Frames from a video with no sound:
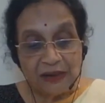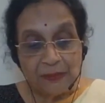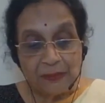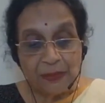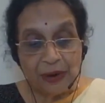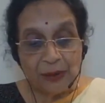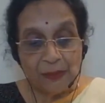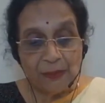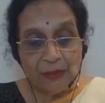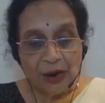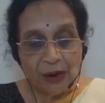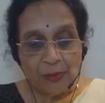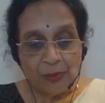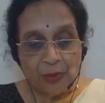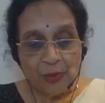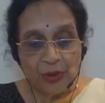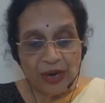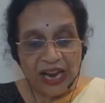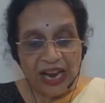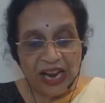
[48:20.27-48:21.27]

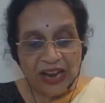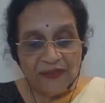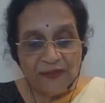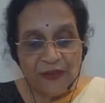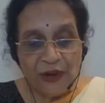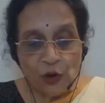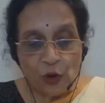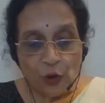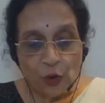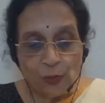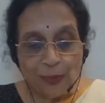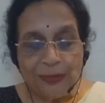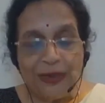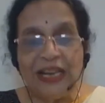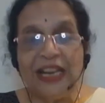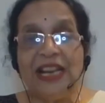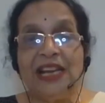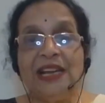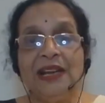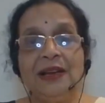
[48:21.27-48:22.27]
Brahmapure
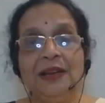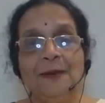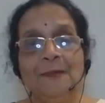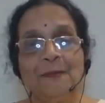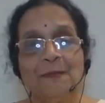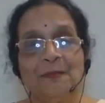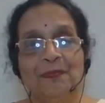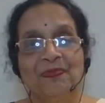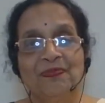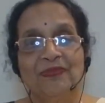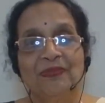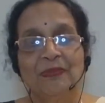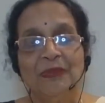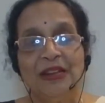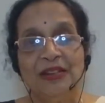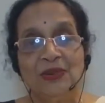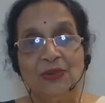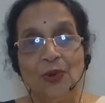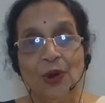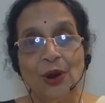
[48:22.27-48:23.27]
vyomni
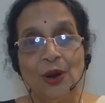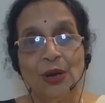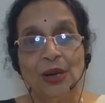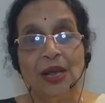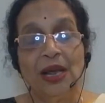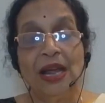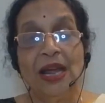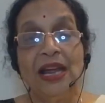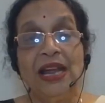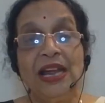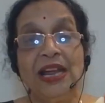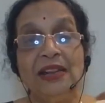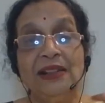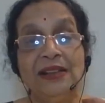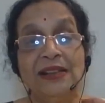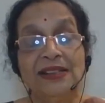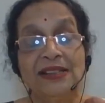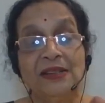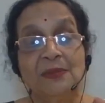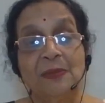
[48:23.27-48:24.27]
means what? In
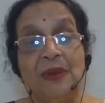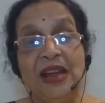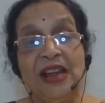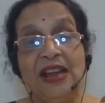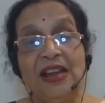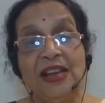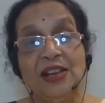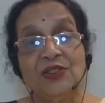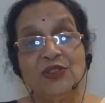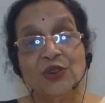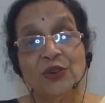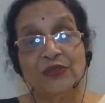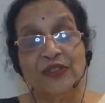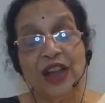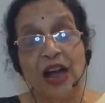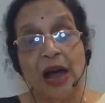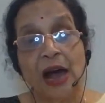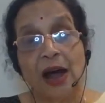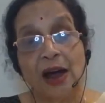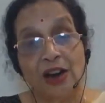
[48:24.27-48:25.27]
the space of
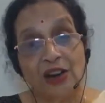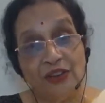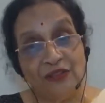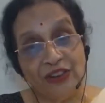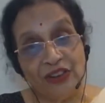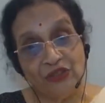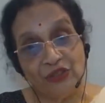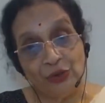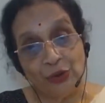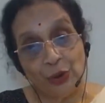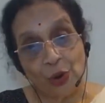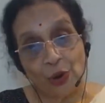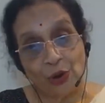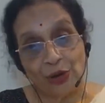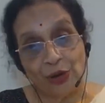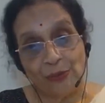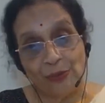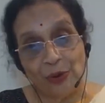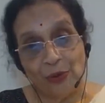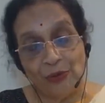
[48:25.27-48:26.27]
the heart, which we
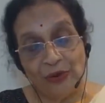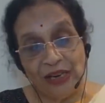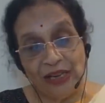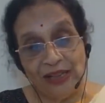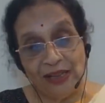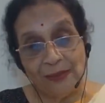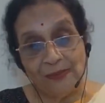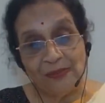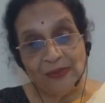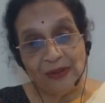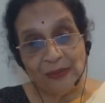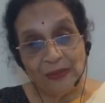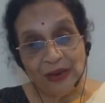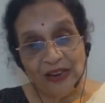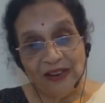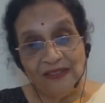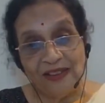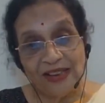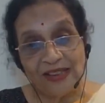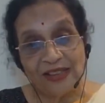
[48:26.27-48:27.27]
talked about in the
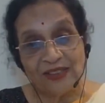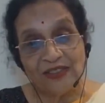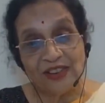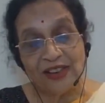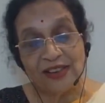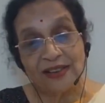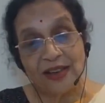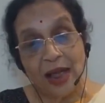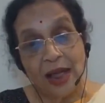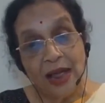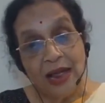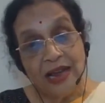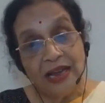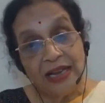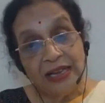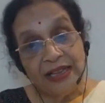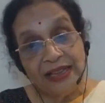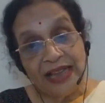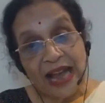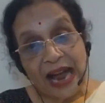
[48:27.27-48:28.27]
previous verse,
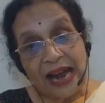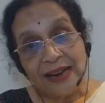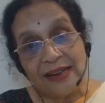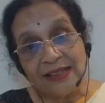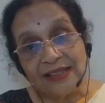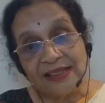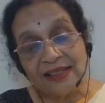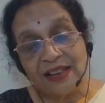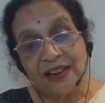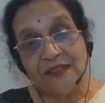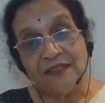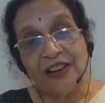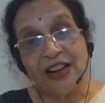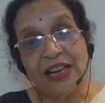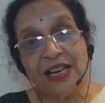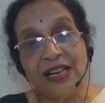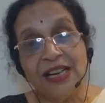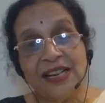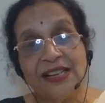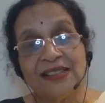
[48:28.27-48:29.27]
that
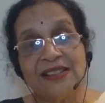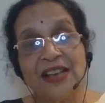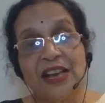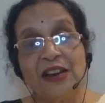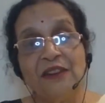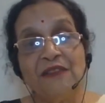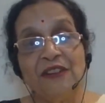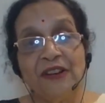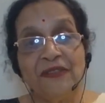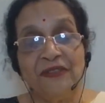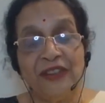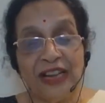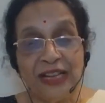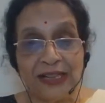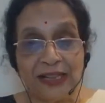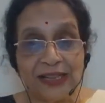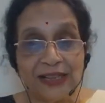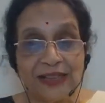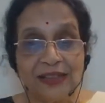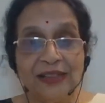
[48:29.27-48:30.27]
Sarvajna
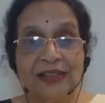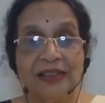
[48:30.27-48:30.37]
Sarvavit